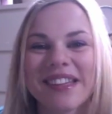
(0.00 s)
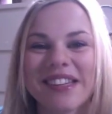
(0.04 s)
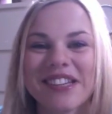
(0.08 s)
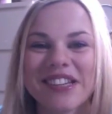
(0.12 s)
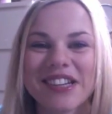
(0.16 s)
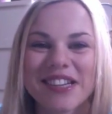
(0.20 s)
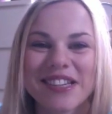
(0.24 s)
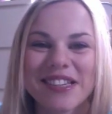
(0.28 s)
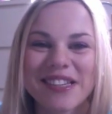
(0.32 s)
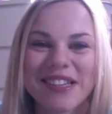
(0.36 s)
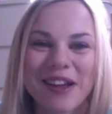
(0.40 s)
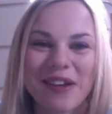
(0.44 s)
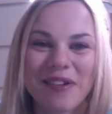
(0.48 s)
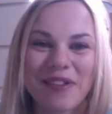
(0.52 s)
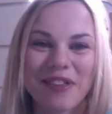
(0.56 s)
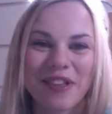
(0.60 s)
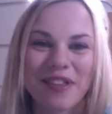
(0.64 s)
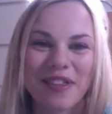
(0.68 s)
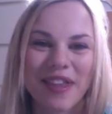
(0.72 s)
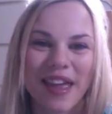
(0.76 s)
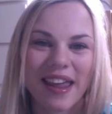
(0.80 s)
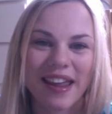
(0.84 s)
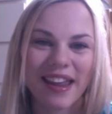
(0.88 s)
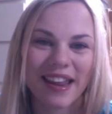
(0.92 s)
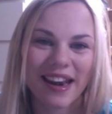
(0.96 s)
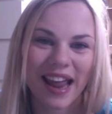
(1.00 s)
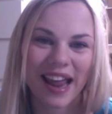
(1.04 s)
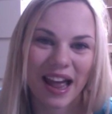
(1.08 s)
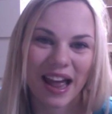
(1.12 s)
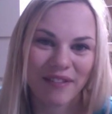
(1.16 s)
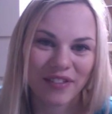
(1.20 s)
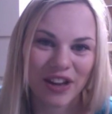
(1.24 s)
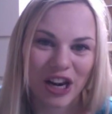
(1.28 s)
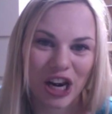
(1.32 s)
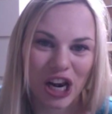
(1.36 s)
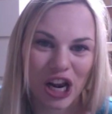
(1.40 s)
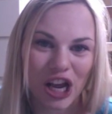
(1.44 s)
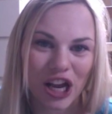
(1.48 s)
just so that they can
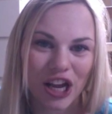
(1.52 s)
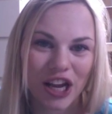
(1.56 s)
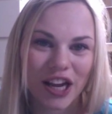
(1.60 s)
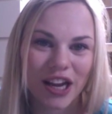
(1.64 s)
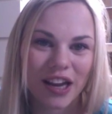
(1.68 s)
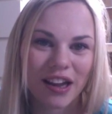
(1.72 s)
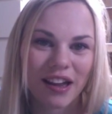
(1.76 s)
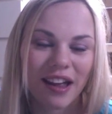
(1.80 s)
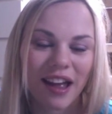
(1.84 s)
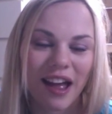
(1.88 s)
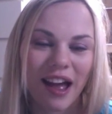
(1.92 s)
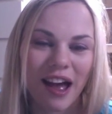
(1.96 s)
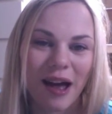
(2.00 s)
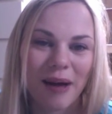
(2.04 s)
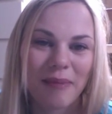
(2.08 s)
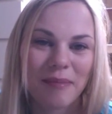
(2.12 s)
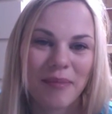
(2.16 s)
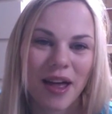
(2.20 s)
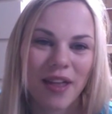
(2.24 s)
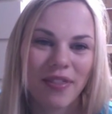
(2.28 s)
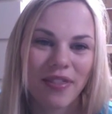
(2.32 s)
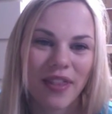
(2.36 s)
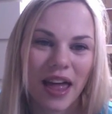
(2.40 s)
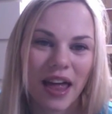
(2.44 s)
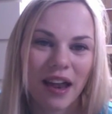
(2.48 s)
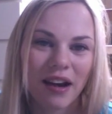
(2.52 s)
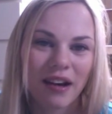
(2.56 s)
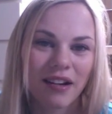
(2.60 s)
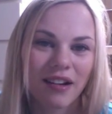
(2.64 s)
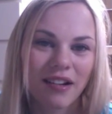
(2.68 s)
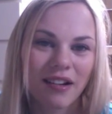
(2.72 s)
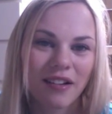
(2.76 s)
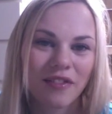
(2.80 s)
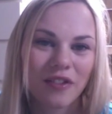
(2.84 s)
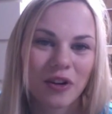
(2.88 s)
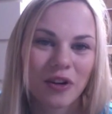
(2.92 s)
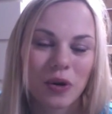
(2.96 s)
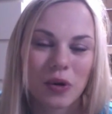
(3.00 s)
have a look, and then
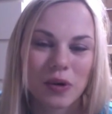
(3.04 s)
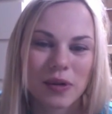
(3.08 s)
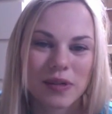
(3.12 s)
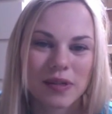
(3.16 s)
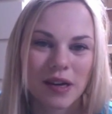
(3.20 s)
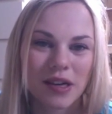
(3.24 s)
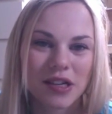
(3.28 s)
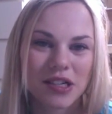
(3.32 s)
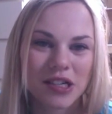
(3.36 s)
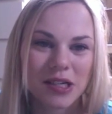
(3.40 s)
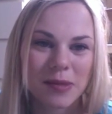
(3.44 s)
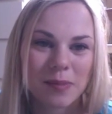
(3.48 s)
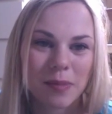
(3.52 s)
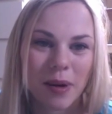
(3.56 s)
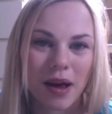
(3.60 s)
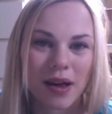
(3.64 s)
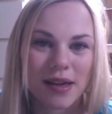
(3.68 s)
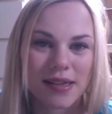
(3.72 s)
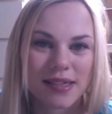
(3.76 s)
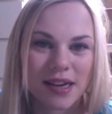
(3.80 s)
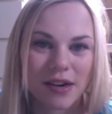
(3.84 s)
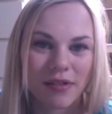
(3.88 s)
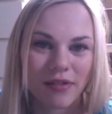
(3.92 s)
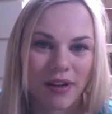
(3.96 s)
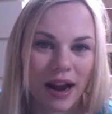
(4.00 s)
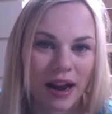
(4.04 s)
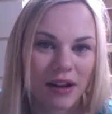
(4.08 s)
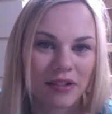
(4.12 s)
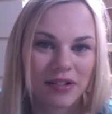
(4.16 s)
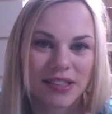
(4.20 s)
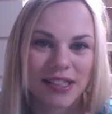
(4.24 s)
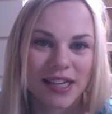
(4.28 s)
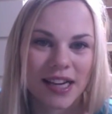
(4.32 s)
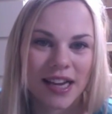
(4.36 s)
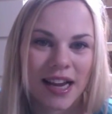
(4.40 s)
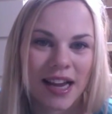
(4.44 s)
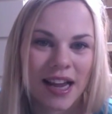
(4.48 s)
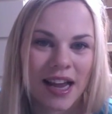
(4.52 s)
of course I just pass it
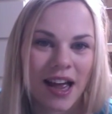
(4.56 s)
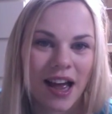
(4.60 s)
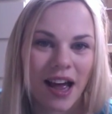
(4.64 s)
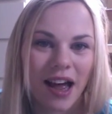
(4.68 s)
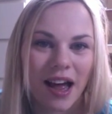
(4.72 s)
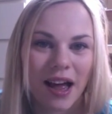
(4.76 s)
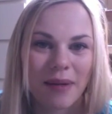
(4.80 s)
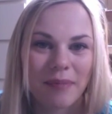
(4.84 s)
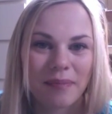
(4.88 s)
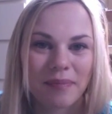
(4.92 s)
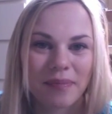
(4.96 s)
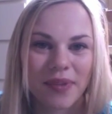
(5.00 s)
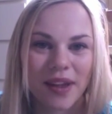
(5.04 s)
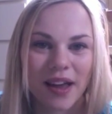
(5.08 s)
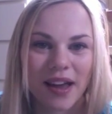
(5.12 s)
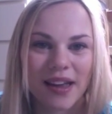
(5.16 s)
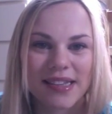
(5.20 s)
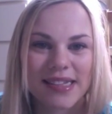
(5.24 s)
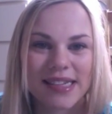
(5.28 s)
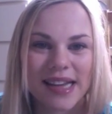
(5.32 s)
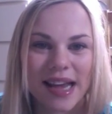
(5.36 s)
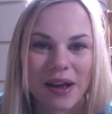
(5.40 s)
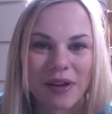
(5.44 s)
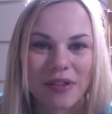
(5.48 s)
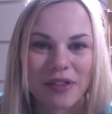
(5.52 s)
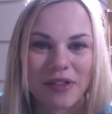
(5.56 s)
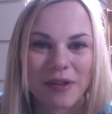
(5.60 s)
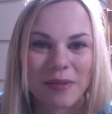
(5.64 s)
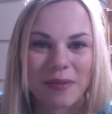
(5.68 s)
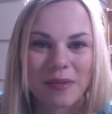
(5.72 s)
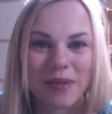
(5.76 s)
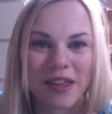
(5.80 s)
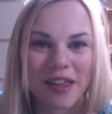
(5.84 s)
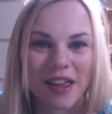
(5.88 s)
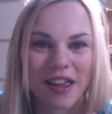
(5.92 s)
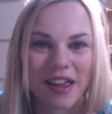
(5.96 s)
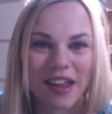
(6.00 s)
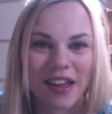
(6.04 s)
round. I tell
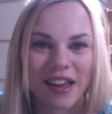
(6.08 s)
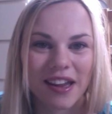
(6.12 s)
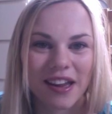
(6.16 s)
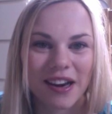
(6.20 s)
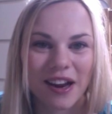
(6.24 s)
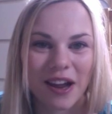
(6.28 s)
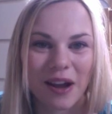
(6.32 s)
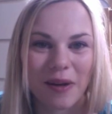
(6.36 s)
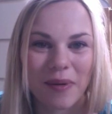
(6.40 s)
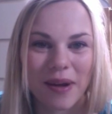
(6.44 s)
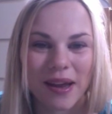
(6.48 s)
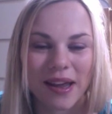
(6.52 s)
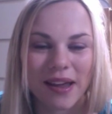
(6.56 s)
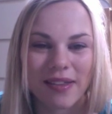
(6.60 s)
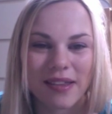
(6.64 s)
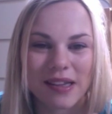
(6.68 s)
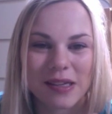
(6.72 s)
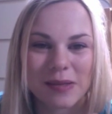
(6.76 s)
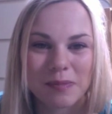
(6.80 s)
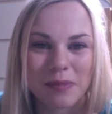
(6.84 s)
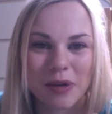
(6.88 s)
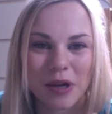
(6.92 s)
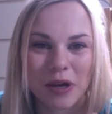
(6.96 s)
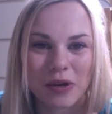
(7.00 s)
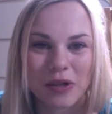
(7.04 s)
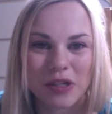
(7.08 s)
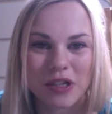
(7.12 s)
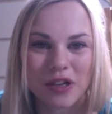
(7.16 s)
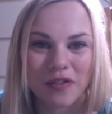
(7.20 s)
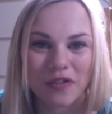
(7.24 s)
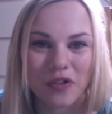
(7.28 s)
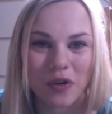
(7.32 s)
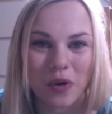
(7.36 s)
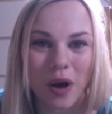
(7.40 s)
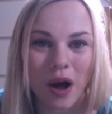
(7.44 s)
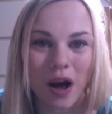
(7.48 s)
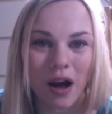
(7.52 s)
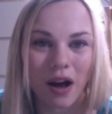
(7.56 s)
them that, you know, we get this
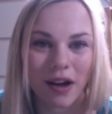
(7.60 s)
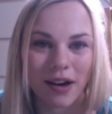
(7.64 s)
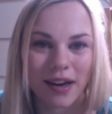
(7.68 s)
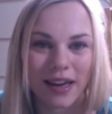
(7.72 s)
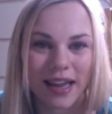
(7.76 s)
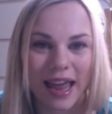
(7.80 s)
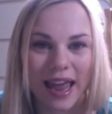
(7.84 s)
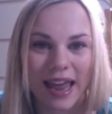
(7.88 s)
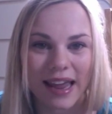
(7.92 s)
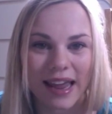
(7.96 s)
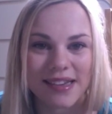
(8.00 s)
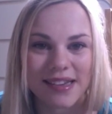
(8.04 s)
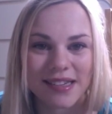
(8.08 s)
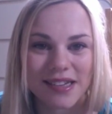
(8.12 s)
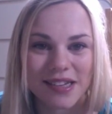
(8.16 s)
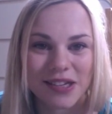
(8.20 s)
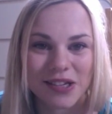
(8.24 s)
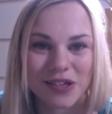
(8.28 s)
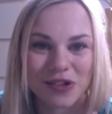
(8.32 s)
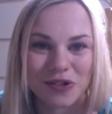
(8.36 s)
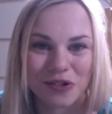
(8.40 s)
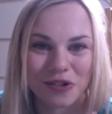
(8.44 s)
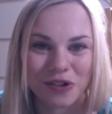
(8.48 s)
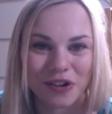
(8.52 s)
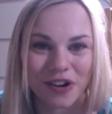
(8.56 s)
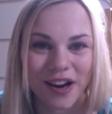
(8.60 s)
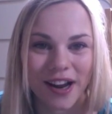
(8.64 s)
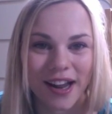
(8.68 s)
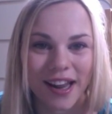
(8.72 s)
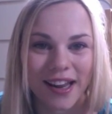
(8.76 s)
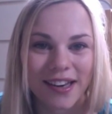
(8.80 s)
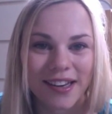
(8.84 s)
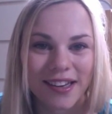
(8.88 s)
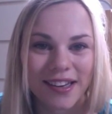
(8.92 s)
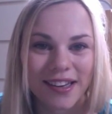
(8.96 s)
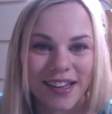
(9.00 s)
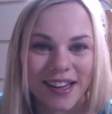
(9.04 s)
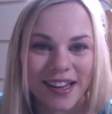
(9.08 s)
beautiful hard case to store it
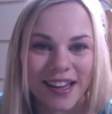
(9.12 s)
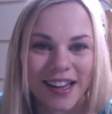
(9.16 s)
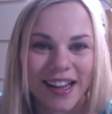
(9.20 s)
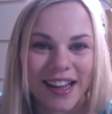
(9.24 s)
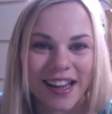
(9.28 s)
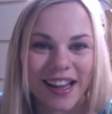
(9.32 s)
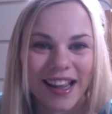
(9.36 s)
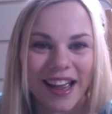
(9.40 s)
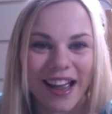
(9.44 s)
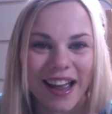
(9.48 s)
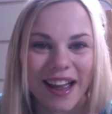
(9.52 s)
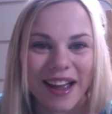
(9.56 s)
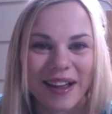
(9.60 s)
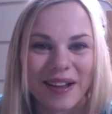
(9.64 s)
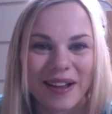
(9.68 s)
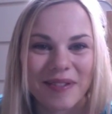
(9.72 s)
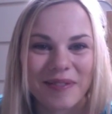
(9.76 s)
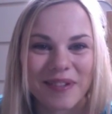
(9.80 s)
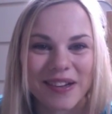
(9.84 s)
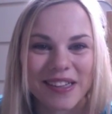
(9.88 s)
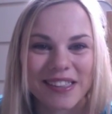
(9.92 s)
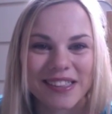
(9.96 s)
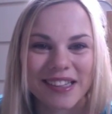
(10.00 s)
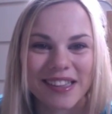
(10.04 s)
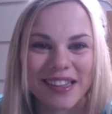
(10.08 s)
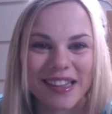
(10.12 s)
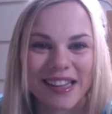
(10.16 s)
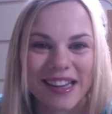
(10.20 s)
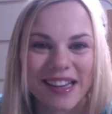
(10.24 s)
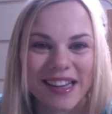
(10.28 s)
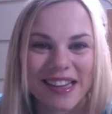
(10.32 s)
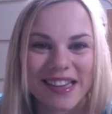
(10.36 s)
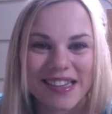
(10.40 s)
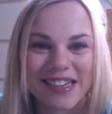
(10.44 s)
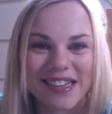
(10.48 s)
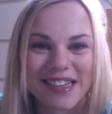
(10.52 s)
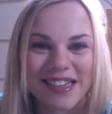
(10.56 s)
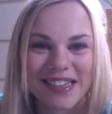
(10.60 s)
in, which I
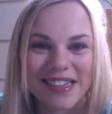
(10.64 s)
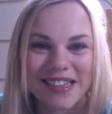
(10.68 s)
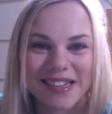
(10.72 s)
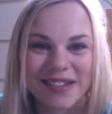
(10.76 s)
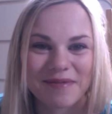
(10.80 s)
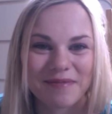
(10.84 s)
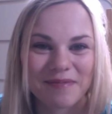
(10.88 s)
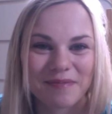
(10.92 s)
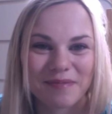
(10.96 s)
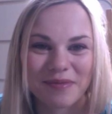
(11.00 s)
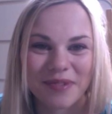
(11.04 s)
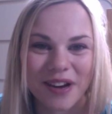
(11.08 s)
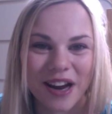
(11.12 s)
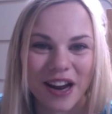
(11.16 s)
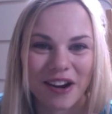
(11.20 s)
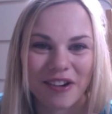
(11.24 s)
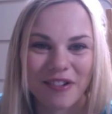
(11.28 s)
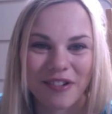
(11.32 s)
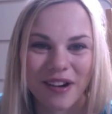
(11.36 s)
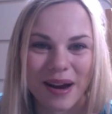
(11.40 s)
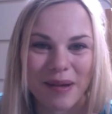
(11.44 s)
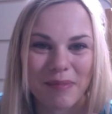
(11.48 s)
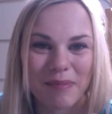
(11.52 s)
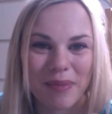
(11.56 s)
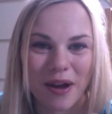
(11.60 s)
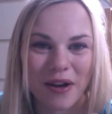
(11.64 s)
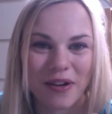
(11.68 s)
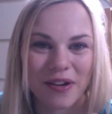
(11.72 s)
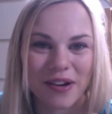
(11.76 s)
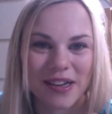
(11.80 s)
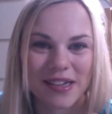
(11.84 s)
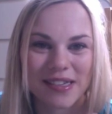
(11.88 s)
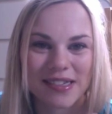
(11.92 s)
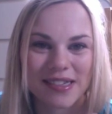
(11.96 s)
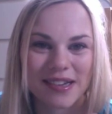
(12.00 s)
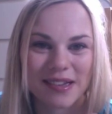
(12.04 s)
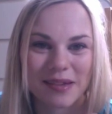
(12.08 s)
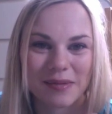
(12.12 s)
think is just a great
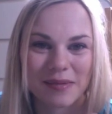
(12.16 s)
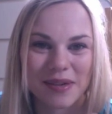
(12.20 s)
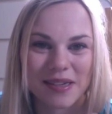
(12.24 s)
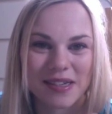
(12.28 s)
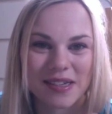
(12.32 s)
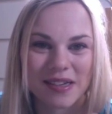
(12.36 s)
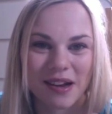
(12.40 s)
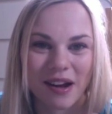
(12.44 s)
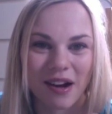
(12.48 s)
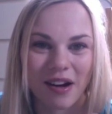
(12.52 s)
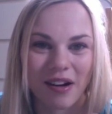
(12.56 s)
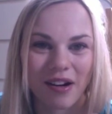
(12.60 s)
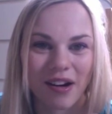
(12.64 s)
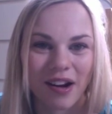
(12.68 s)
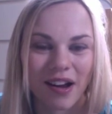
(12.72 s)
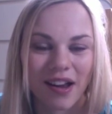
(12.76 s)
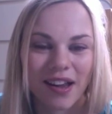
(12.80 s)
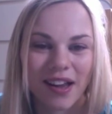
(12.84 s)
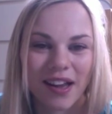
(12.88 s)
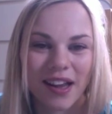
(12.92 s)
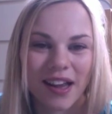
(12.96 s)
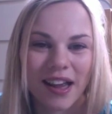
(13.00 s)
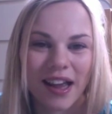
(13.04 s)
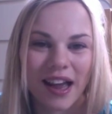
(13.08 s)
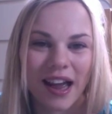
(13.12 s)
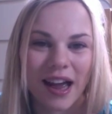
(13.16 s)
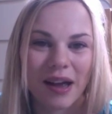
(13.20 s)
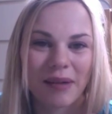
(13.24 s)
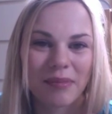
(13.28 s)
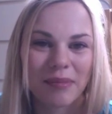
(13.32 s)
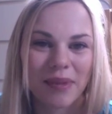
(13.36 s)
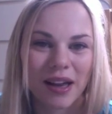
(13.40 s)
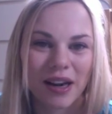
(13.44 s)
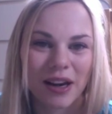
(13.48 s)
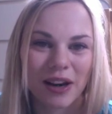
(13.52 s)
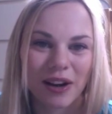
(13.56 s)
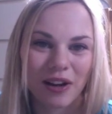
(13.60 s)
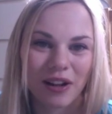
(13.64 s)
bonus to the mascara.
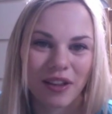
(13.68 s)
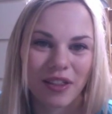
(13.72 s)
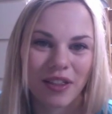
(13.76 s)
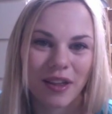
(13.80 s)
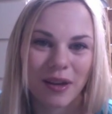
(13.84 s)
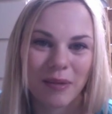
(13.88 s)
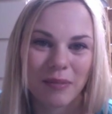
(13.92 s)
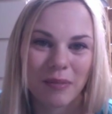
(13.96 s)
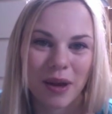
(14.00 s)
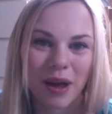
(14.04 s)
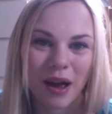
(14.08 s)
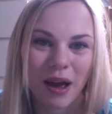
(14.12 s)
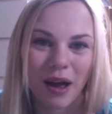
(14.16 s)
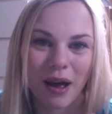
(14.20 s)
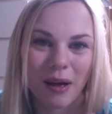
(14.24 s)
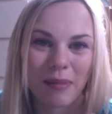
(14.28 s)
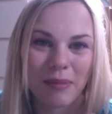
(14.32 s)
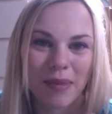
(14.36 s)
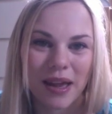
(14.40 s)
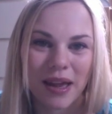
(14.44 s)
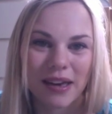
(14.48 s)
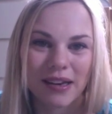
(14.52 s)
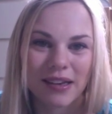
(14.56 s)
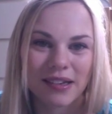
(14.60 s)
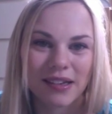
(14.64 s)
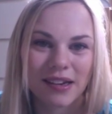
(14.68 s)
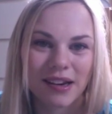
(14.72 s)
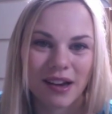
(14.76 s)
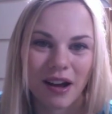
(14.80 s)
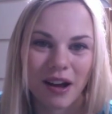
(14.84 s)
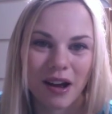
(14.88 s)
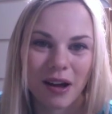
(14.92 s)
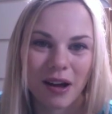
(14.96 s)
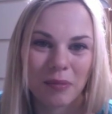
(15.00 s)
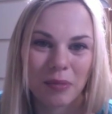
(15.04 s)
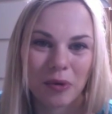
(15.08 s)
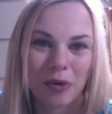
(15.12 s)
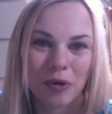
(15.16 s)
A lot of them come in
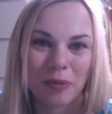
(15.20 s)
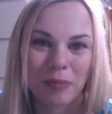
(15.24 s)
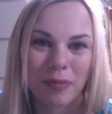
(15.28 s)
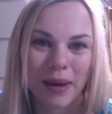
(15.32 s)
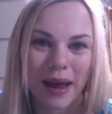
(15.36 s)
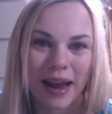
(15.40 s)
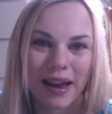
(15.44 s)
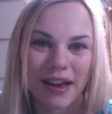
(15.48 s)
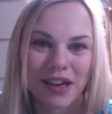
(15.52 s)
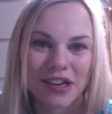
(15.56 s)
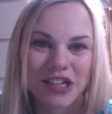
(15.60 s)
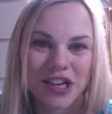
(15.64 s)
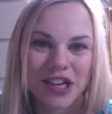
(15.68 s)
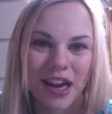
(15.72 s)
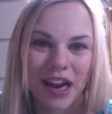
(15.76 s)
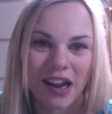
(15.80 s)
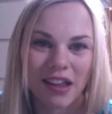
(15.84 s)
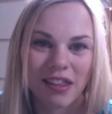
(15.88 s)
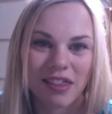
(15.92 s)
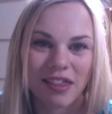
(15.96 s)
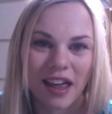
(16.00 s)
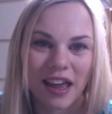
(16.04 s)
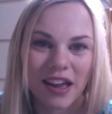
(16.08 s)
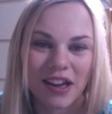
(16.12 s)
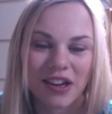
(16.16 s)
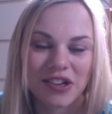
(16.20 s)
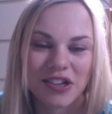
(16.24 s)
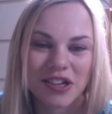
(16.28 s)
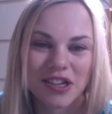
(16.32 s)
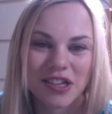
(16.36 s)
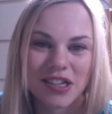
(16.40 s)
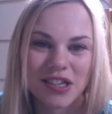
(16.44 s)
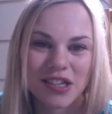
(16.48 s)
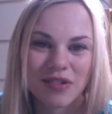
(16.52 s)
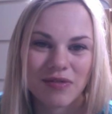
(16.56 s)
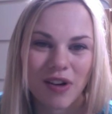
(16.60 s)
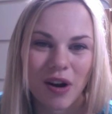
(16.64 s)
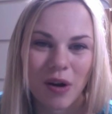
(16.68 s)
cardboard packaging that you
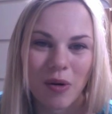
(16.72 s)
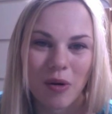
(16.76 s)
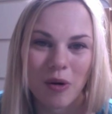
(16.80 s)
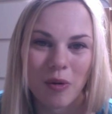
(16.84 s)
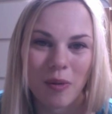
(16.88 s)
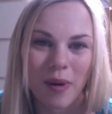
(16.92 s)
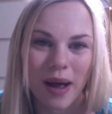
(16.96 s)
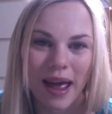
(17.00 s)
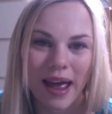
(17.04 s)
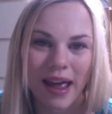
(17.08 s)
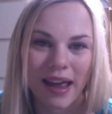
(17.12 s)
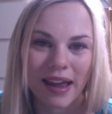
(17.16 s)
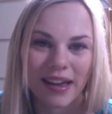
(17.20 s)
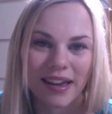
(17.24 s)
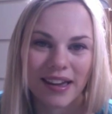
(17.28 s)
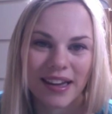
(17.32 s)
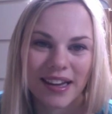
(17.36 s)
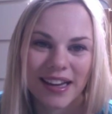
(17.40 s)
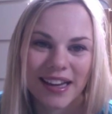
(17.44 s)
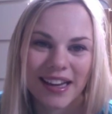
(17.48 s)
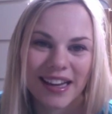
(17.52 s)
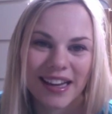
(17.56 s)
just throw away,